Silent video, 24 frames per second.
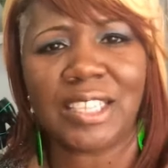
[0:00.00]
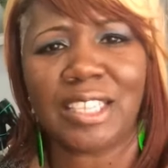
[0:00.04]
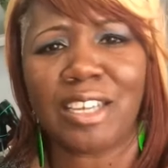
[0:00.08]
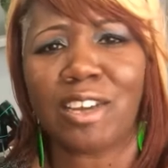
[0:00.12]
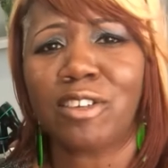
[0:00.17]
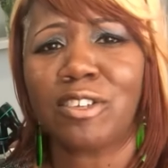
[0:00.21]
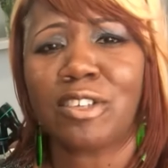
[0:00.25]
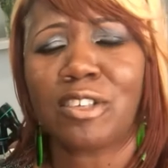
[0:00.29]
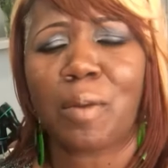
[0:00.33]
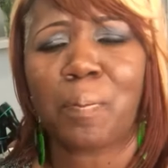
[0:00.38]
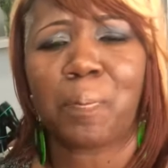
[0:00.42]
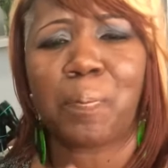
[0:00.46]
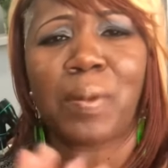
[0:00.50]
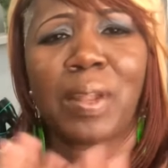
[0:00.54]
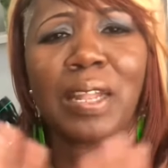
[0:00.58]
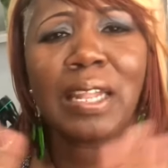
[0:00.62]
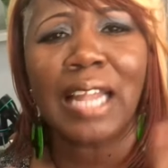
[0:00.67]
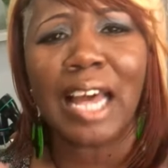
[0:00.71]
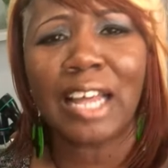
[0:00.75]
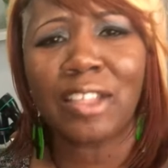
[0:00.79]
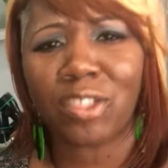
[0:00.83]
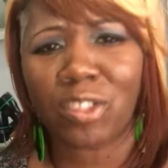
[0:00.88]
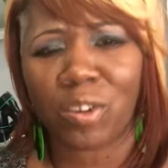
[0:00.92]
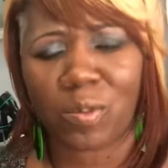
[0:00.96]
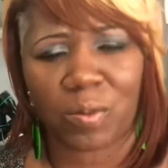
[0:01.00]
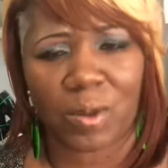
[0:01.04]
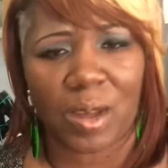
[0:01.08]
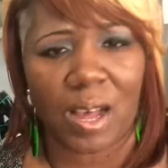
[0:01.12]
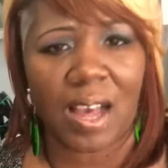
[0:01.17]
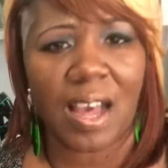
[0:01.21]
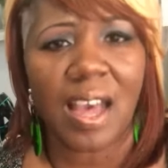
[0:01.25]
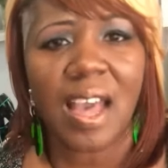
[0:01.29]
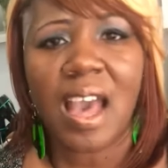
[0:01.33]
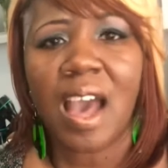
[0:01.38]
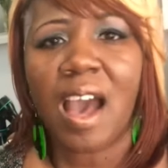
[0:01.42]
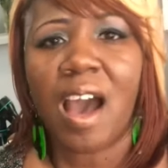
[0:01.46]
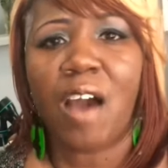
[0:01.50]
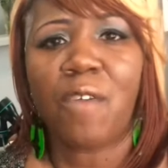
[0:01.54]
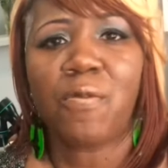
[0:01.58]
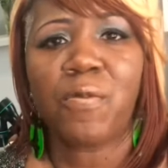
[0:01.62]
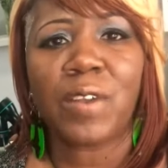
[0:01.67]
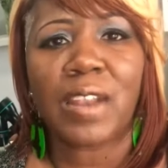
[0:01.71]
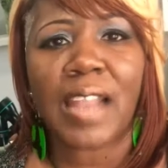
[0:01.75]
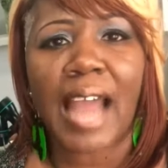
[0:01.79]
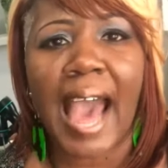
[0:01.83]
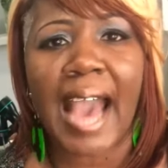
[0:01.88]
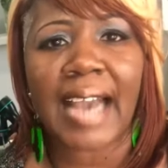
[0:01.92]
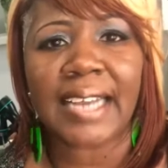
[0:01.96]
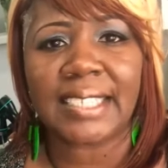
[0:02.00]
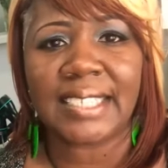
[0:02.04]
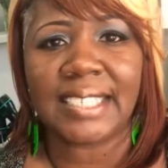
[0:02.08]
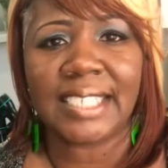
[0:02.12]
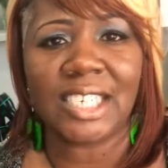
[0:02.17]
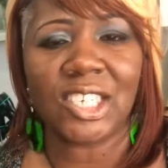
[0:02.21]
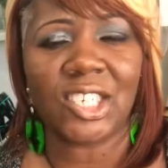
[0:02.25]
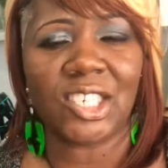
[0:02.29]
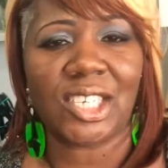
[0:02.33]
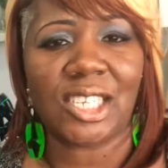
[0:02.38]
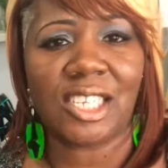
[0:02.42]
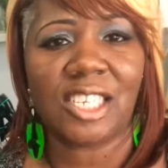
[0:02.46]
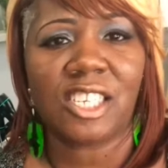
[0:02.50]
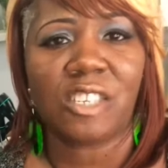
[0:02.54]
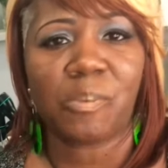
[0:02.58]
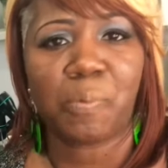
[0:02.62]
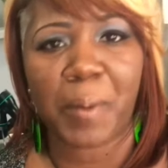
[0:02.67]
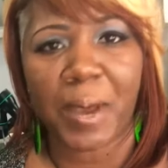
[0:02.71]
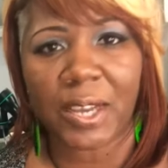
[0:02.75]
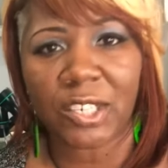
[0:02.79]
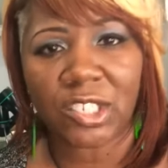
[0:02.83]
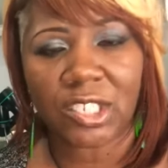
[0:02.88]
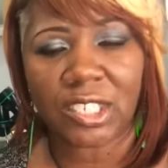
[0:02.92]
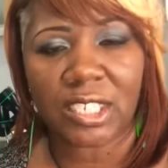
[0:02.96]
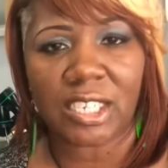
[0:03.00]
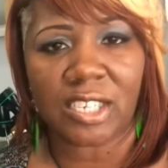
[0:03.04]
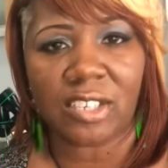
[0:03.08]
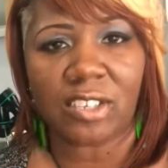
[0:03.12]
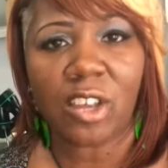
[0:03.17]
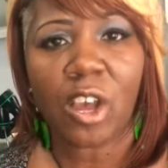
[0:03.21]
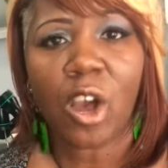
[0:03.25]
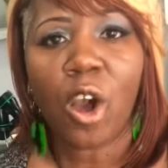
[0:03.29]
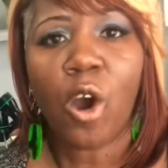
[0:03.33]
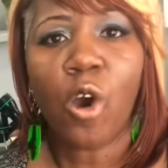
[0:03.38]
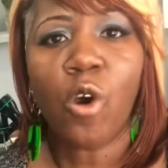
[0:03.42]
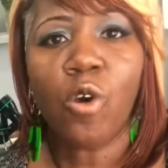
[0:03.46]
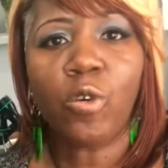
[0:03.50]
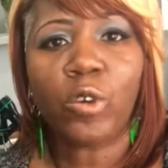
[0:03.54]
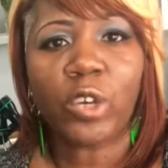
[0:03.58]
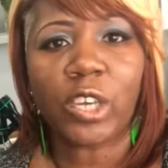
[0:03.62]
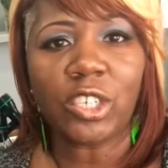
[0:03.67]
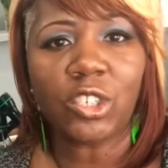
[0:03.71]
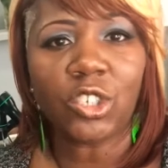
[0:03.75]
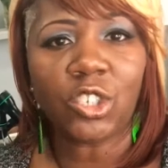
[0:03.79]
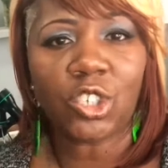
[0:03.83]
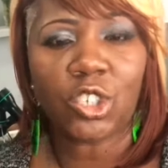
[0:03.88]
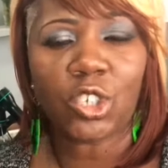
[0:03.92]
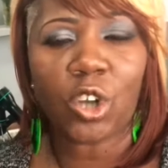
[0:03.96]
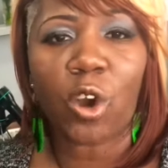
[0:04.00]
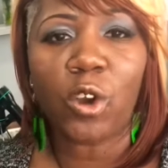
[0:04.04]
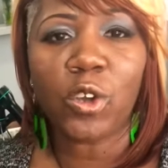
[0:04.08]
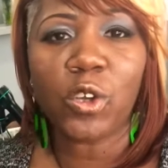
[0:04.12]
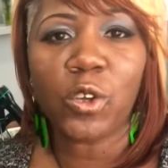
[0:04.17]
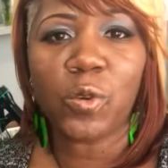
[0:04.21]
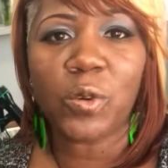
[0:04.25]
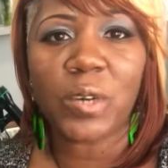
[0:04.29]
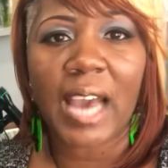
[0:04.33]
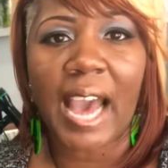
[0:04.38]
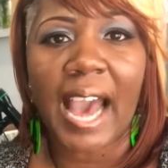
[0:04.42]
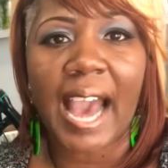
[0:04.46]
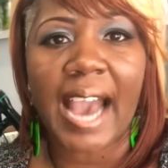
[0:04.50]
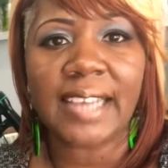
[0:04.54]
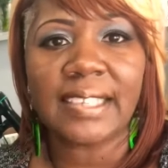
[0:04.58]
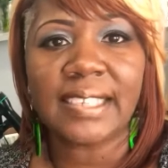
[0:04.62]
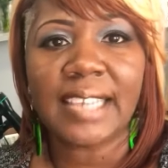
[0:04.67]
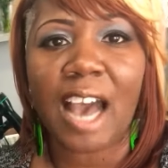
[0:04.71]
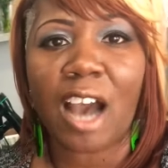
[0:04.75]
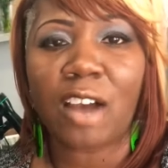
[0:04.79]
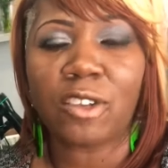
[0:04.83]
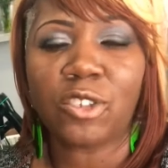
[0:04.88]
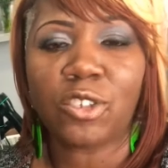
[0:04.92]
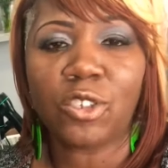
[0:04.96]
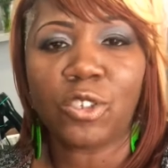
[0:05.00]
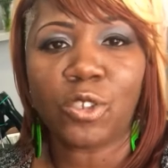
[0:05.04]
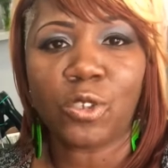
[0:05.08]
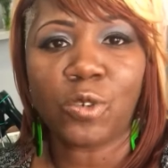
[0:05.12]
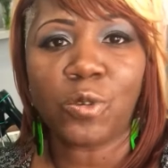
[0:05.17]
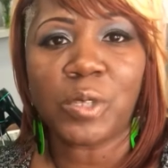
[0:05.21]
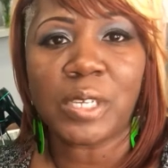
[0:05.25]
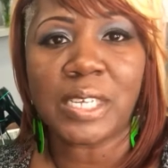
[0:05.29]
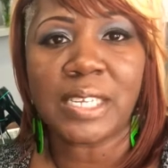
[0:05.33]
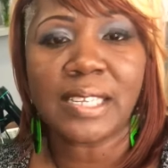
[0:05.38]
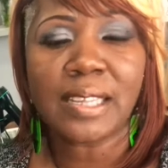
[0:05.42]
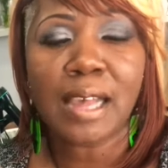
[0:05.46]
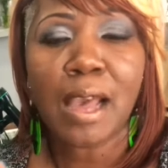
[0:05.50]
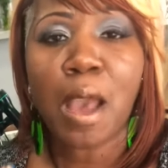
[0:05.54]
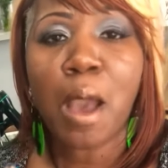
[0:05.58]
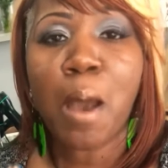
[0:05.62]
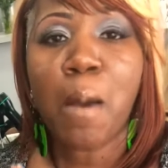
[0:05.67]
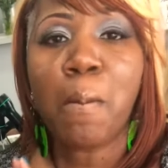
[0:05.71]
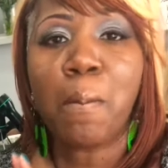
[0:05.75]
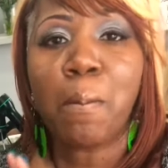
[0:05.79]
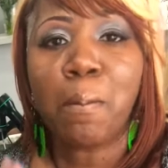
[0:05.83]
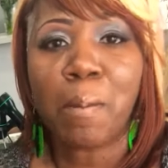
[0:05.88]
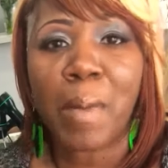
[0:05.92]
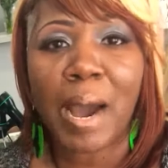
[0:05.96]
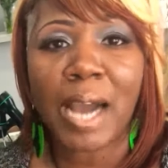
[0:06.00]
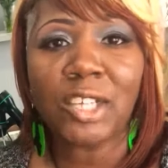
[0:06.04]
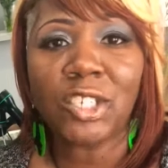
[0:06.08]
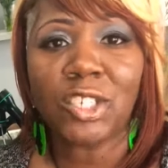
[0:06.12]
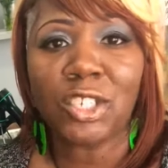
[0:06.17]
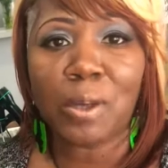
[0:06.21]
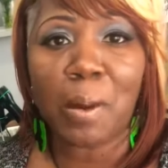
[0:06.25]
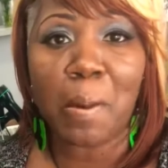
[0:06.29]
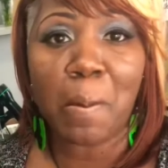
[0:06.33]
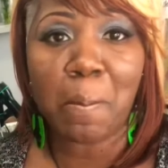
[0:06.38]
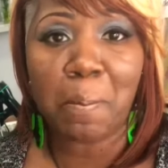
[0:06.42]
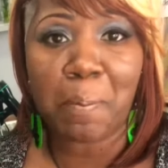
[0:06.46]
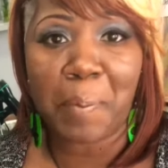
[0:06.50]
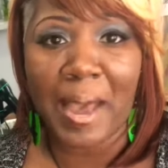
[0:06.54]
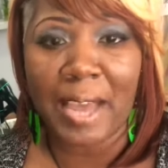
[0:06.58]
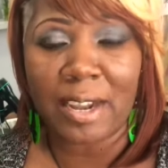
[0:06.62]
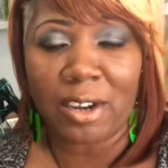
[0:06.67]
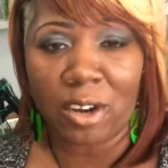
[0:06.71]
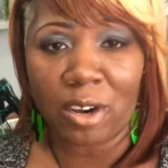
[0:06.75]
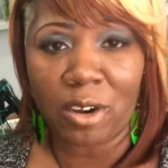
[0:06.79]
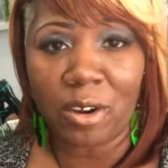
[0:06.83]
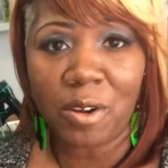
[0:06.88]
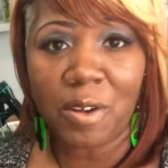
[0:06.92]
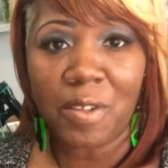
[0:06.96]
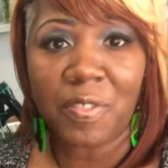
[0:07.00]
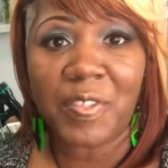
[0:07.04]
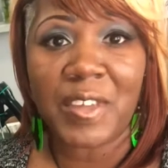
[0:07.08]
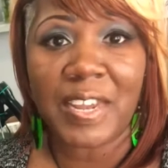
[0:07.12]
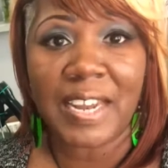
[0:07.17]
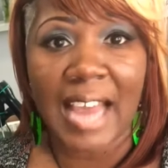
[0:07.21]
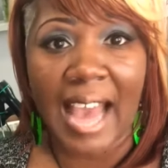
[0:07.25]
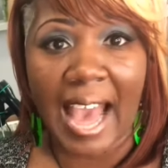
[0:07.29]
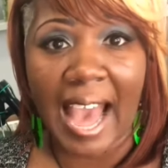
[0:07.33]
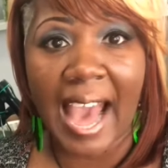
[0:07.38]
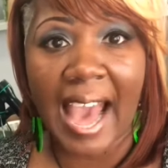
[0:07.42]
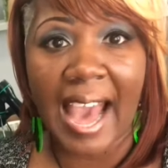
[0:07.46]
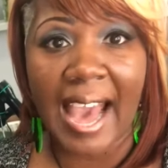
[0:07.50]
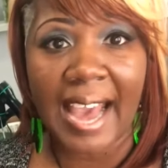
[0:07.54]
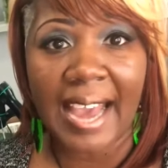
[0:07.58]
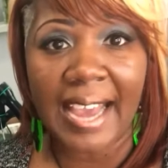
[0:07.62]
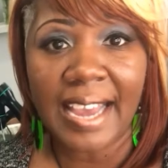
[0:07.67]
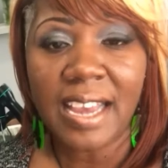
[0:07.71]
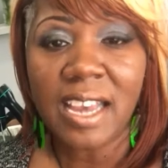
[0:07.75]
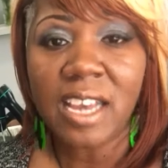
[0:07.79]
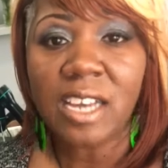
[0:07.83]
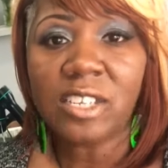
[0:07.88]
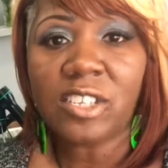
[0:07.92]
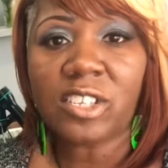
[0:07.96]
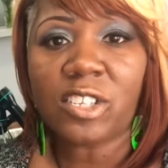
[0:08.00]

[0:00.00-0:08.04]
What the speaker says: There's a plethora of loctician specialists who can show you guys how to do this much better than I.